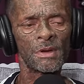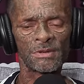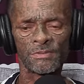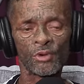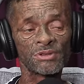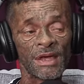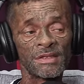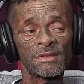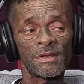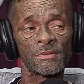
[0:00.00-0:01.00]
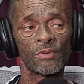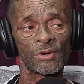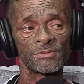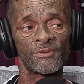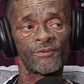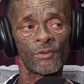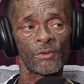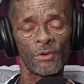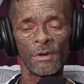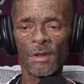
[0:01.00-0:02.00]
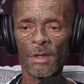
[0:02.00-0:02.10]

is more tighter than it was before.